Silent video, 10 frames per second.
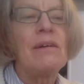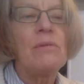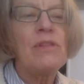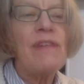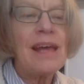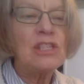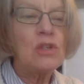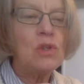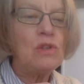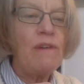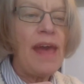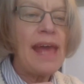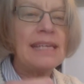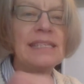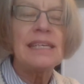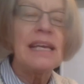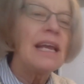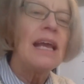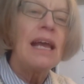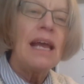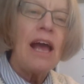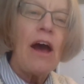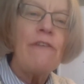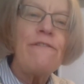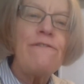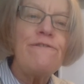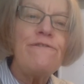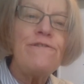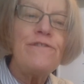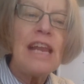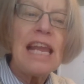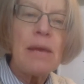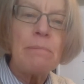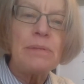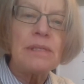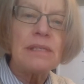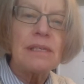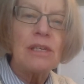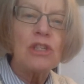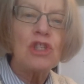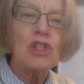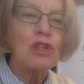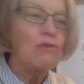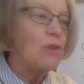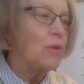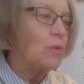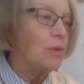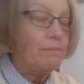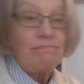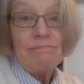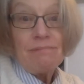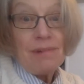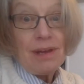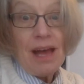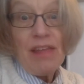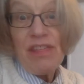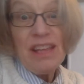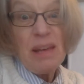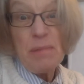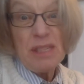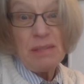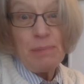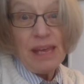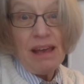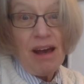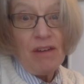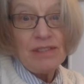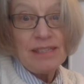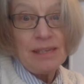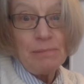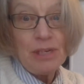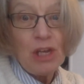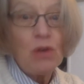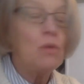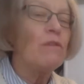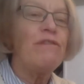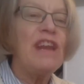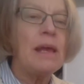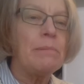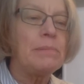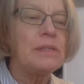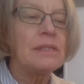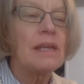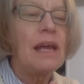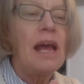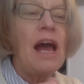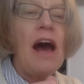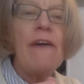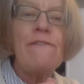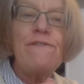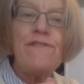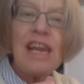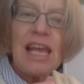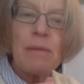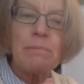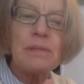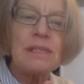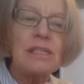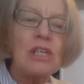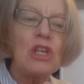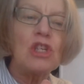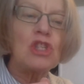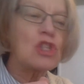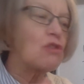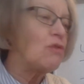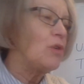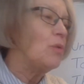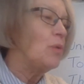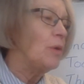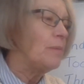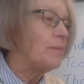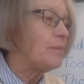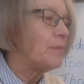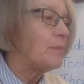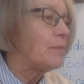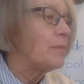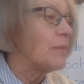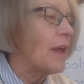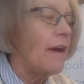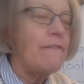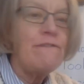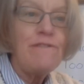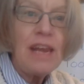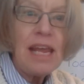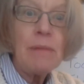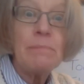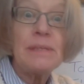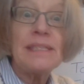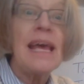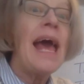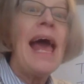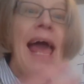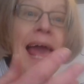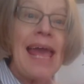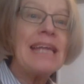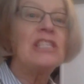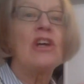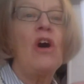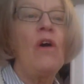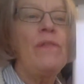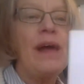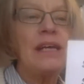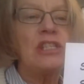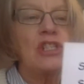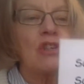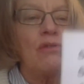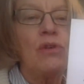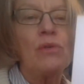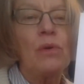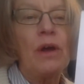with that sort of head a Phillips screw. I think it must be after somebody called Phillips. A Phillips screw. A Phillips head on that screw.